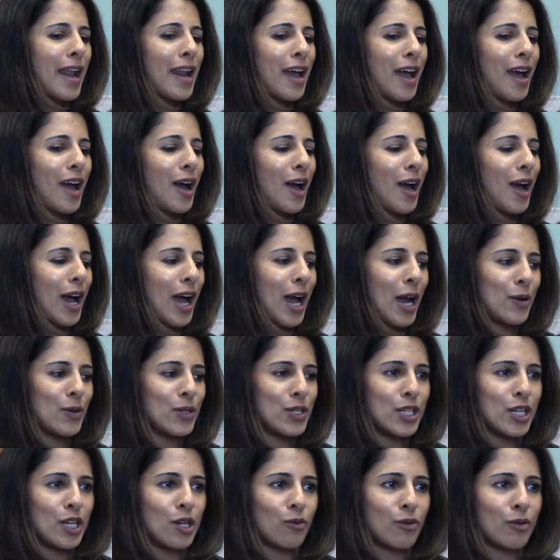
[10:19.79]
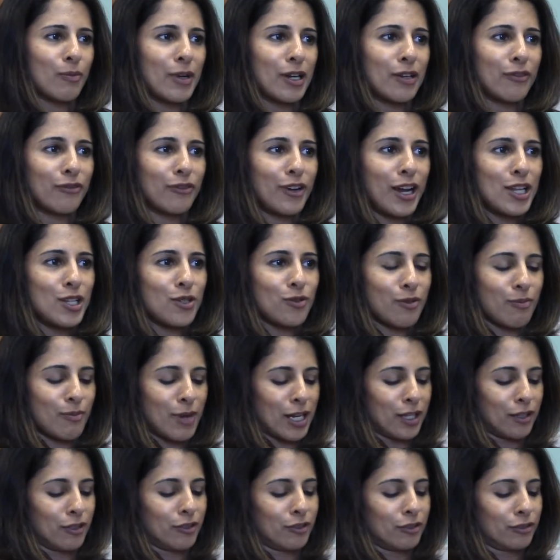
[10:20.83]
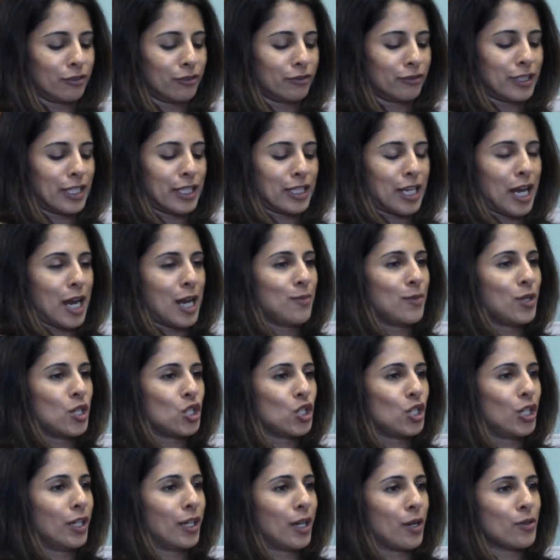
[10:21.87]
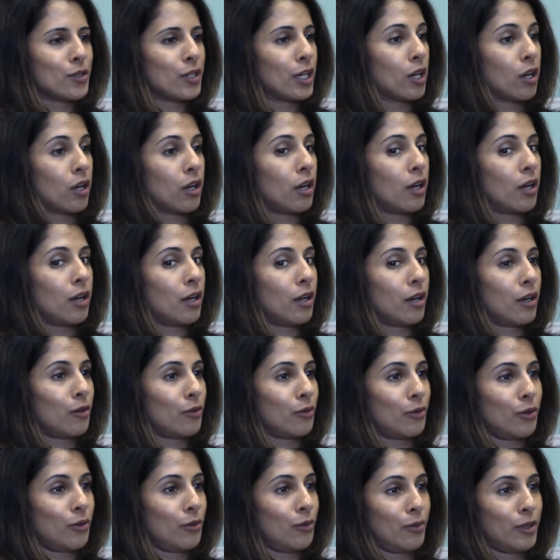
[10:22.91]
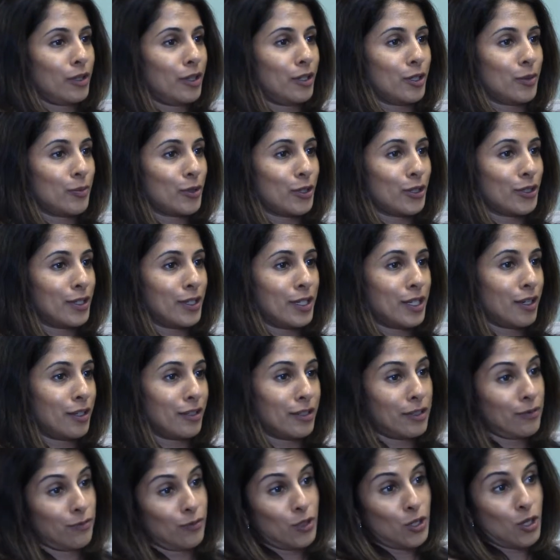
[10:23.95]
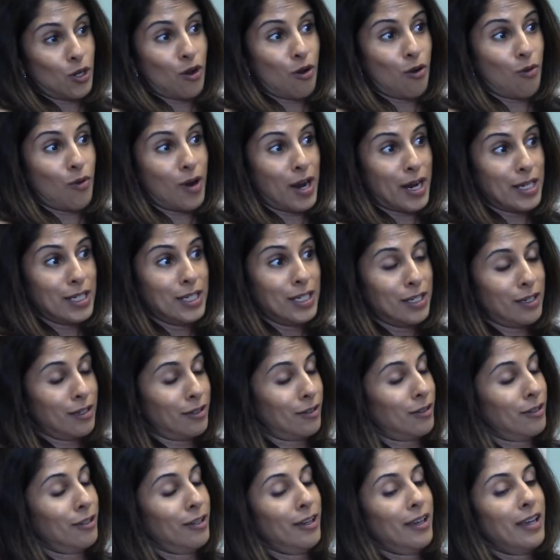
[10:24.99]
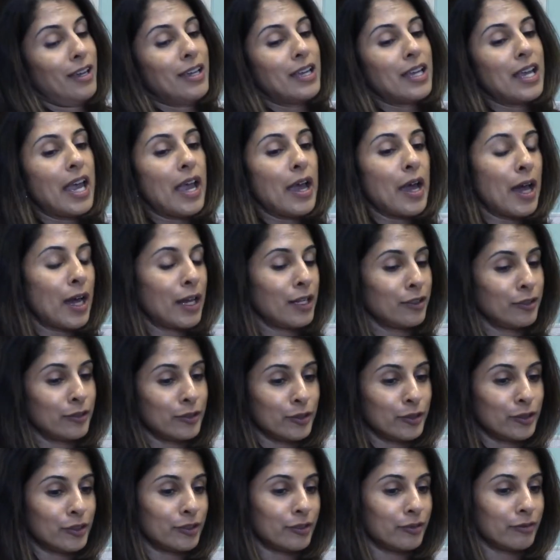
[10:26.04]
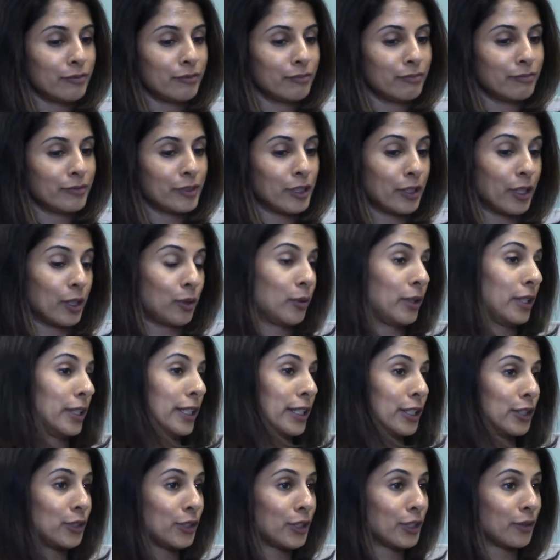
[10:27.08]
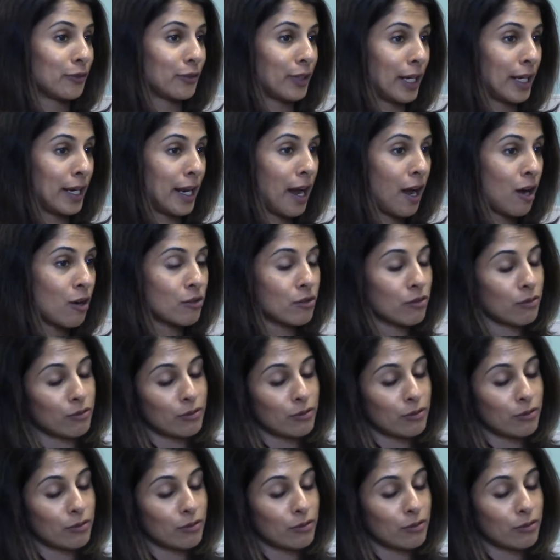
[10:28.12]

And I was sitting with my friends with my little assignment sheet, and I was like, I don't know what this person does. I have no idea. And they're like, well, I guess you're going to find out.